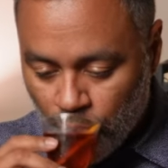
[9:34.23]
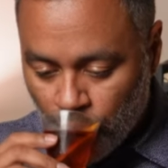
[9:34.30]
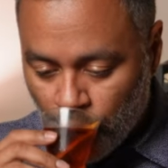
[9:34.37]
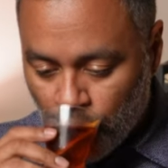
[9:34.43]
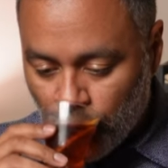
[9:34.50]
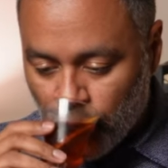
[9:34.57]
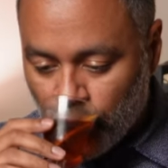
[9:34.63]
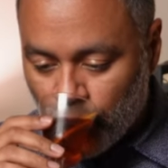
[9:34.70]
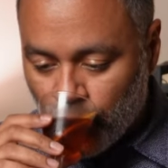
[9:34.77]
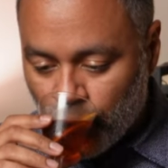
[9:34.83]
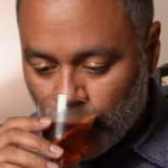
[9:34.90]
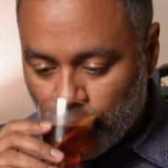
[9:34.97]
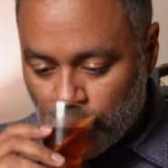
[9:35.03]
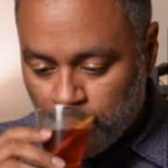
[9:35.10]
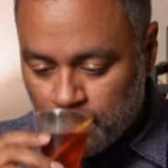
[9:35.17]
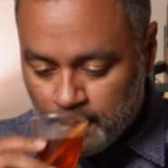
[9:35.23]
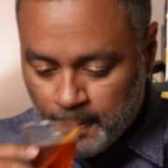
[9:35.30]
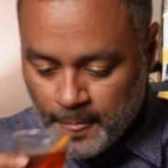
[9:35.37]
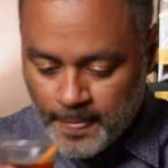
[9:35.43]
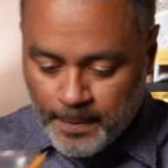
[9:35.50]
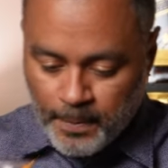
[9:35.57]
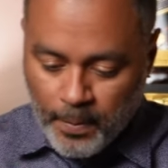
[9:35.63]

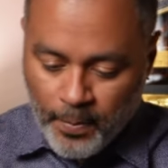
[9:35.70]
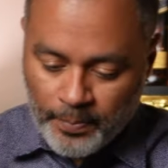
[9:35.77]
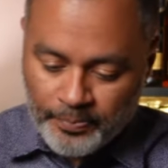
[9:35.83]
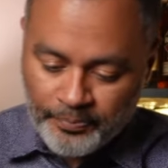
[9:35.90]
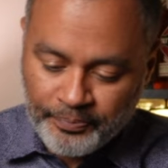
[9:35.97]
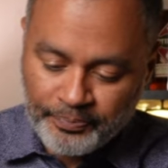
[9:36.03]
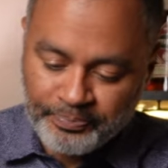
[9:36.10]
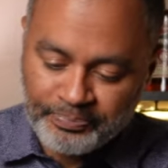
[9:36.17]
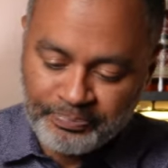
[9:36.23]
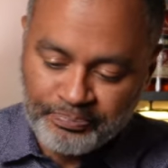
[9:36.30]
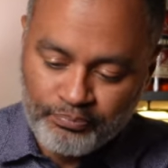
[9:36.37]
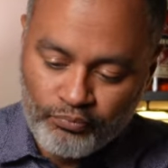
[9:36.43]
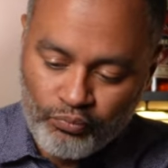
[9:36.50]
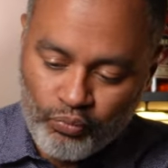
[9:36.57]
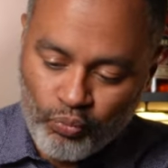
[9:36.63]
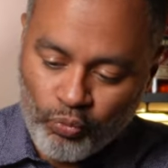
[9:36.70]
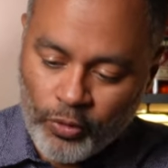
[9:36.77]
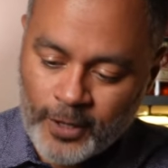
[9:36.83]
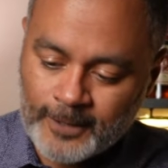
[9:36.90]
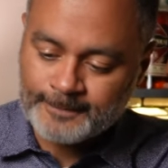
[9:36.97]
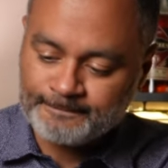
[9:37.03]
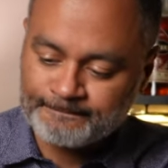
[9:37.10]

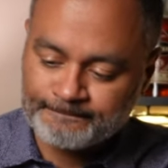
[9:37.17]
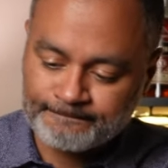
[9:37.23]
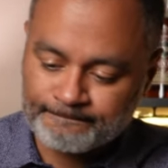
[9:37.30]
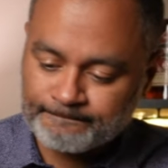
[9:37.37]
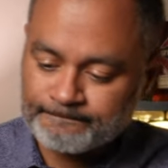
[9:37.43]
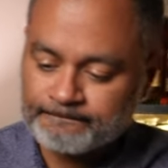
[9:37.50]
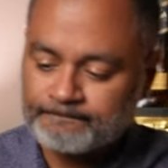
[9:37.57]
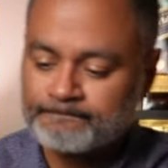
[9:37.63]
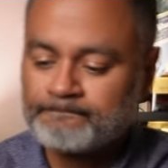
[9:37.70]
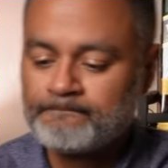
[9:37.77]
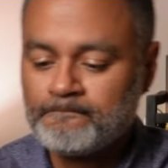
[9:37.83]
(silence)